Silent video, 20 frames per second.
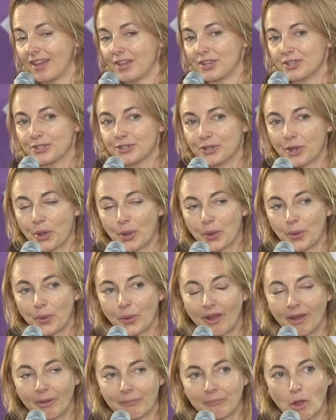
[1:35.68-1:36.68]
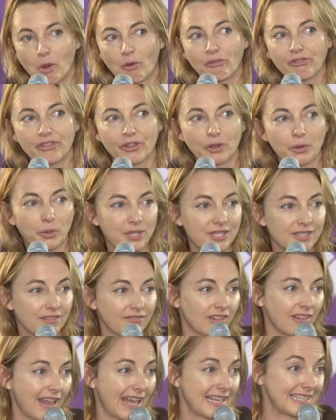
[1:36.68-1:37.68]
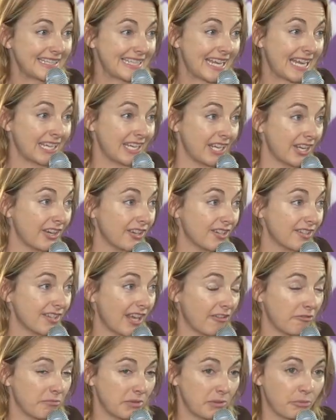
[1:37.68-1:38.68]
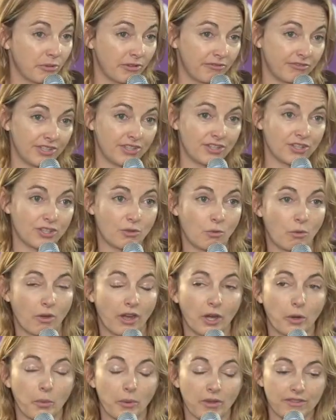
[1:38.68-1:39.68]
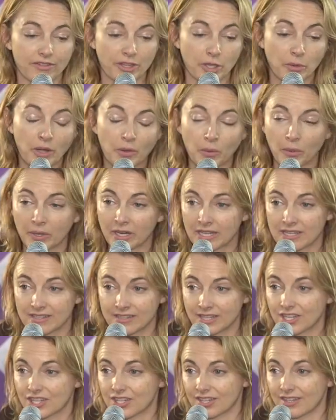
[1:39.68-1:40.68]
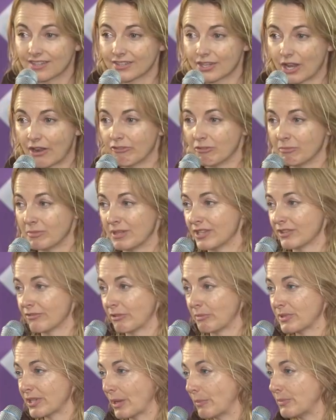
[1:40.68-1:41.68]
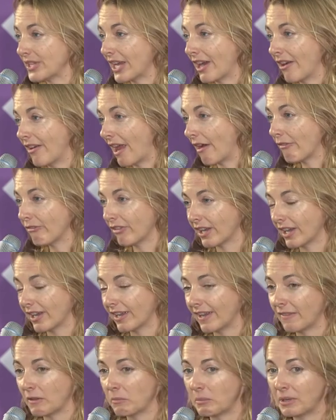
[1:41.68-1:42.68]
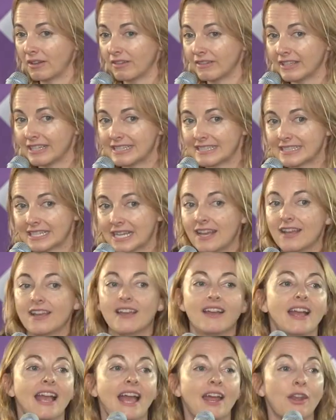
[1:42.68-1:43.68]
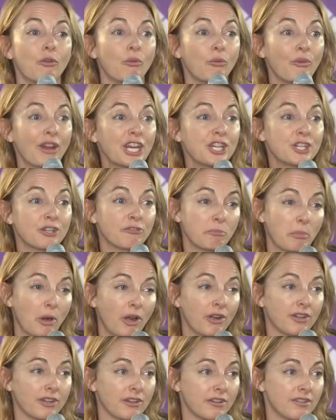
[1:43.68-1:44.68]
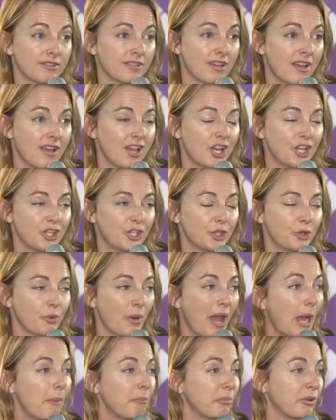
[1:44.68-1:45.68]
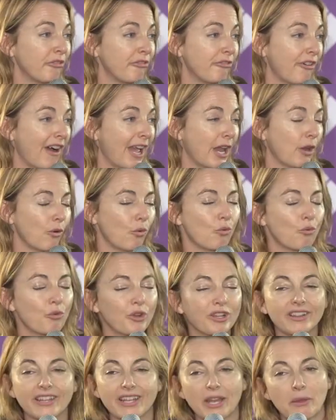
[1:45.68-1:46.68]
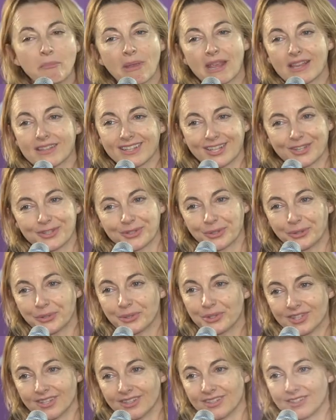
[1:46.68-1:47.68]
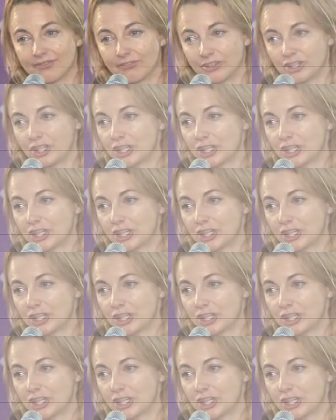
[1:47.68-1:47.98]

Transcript: So, um, over the course of the last 10 years, I've been privileged to work with UN organizations, governments from sub Saharan Africa and the Middle East, and a range of partners to amplify really amazing solutions for